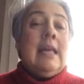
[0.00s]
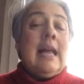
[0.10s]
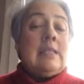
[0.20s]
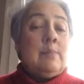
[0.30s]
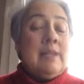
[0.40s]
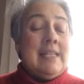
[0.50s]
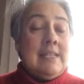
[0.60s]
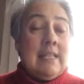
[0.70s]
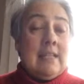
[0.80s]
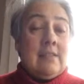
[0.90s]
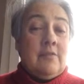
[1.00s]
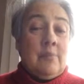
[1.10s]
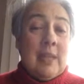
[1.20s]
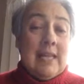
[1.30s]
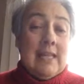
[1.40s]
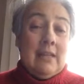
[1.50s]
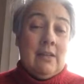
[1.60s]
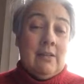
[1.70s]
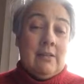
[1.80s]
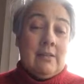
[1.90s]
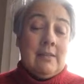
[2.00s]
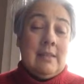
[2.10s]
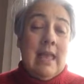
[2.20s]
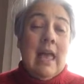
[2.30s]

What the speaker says: has been decks of playing cards.